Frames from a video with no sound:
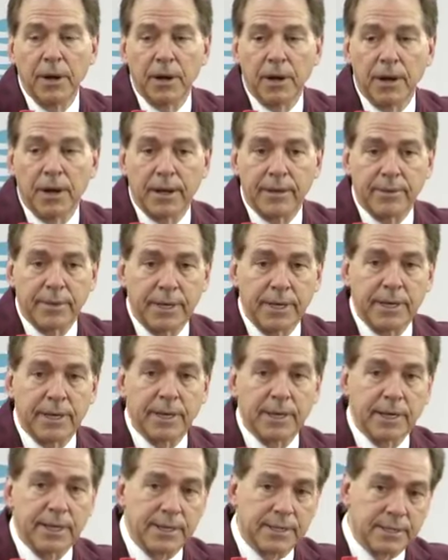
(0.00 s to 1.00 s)
All right, we need
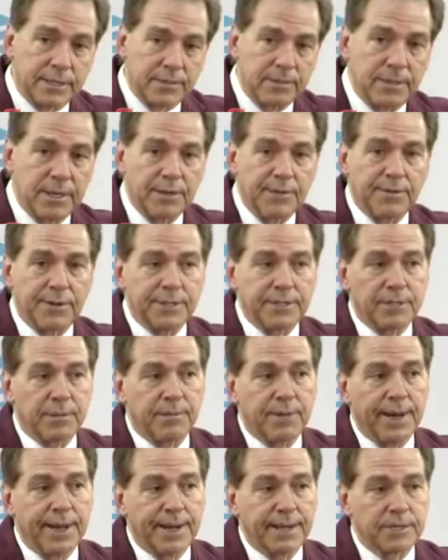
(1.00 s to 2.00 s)
to get some defensive
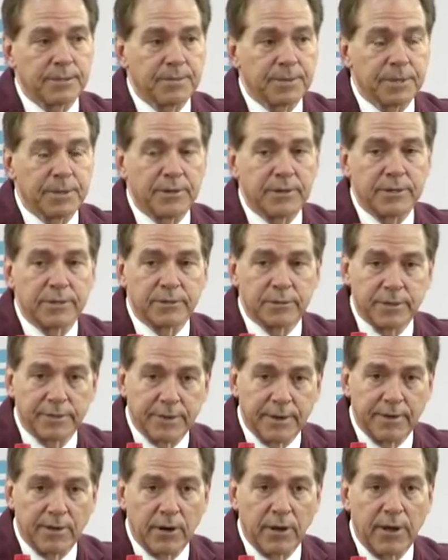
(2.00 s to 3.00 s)
backs because we've
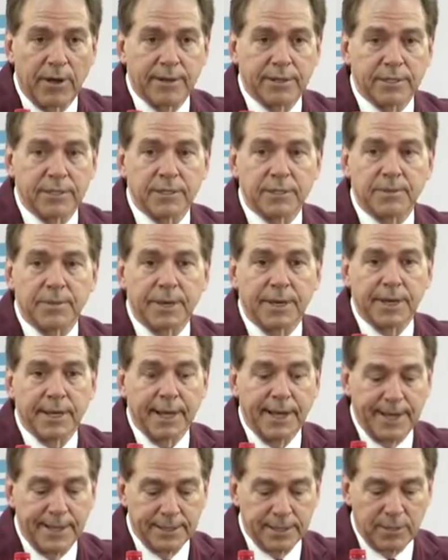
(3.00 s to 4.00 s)
never lost this many
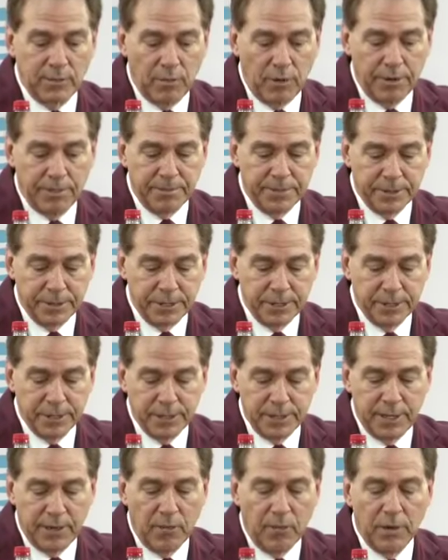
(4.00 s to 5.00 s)
guys at one
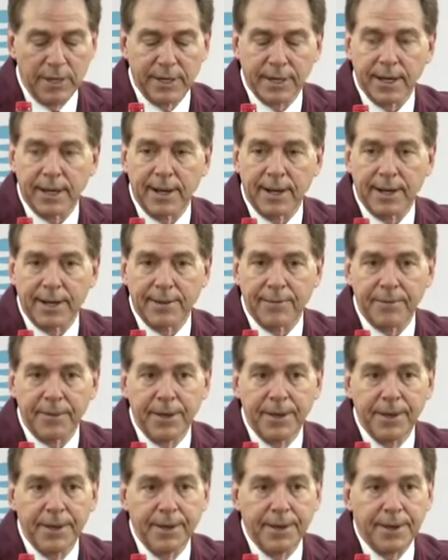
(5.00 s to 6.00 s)
position at one time.
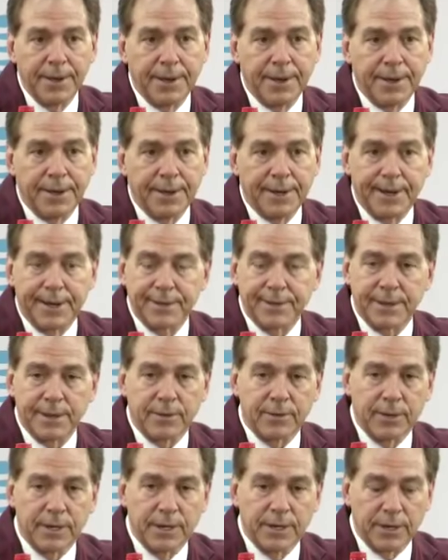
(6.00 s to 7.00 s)
Uh, and I
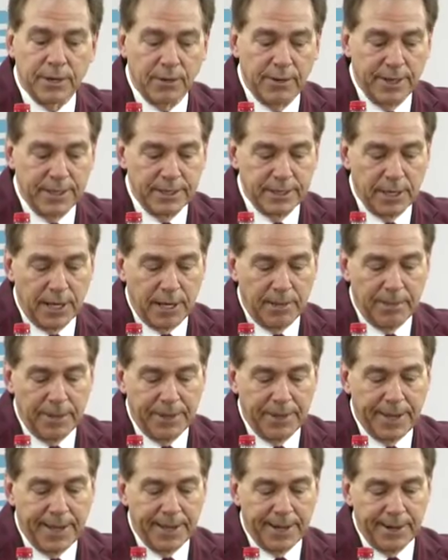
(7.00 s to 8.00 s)
think we did a great job
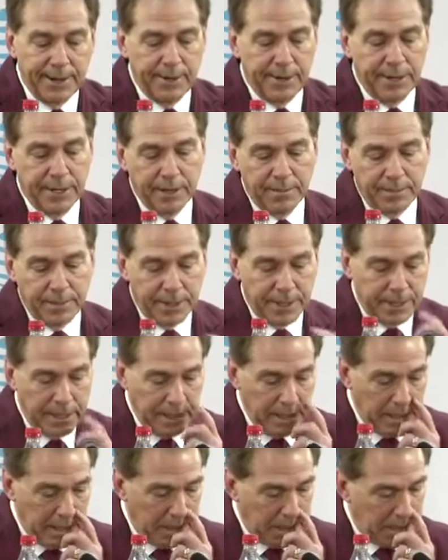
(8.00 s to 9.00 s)
in that area. But
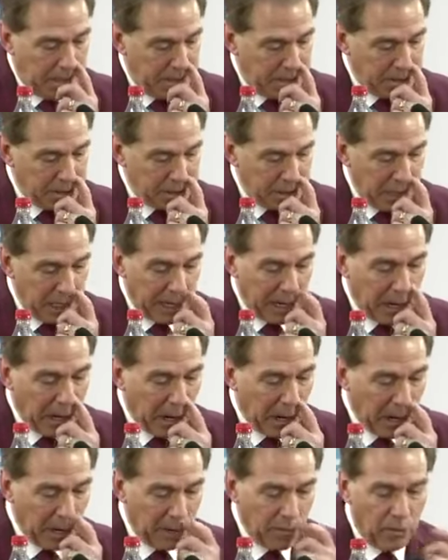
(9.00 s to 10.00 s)
uh, there's a lot of
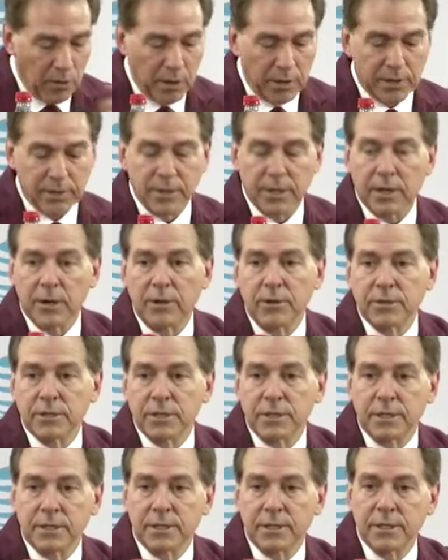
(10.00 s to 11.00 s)
hard work that goes
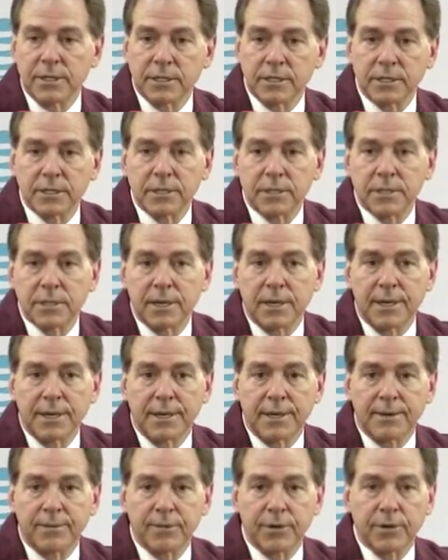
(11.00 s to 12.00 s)
into this,
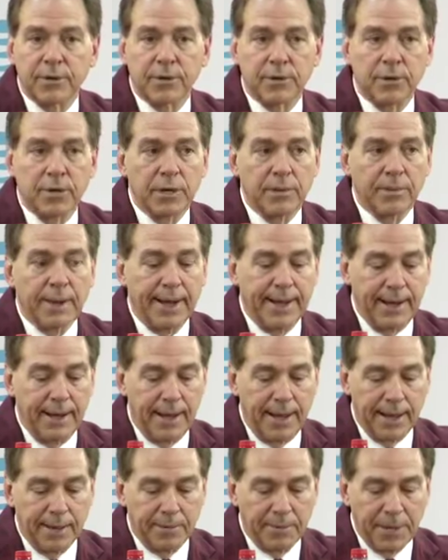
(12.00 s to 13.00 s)
uh, recruiting by a
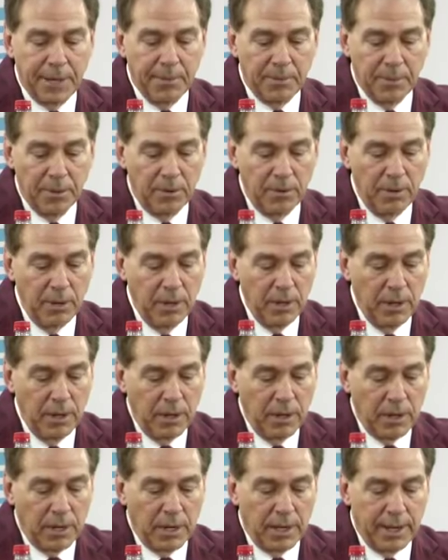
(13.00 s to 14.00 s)
lot of people,
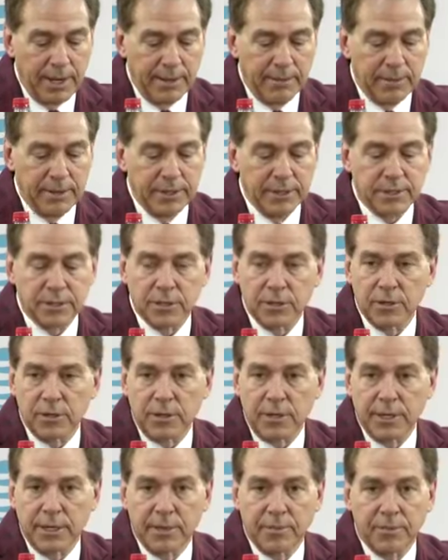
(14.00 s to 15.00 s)
uh, and we
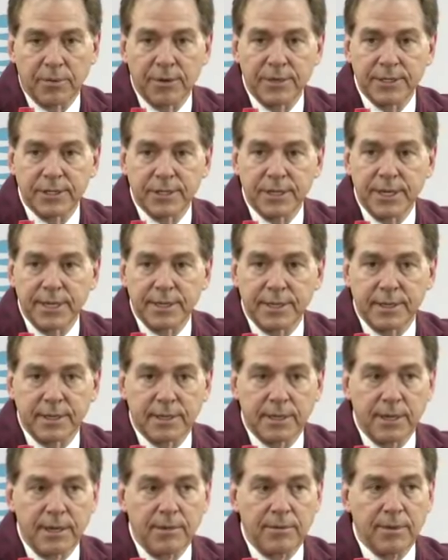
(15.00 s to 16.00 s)
certainly appreciate the
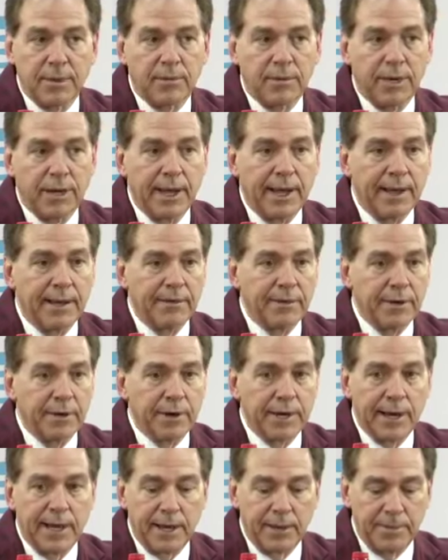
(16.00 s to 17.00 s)
team that we have here
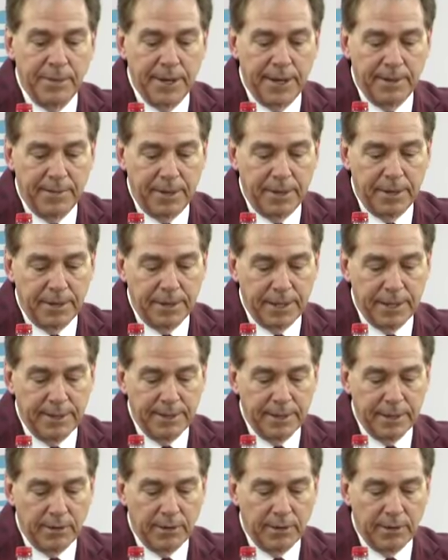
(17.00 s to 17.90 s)
at Alabama and the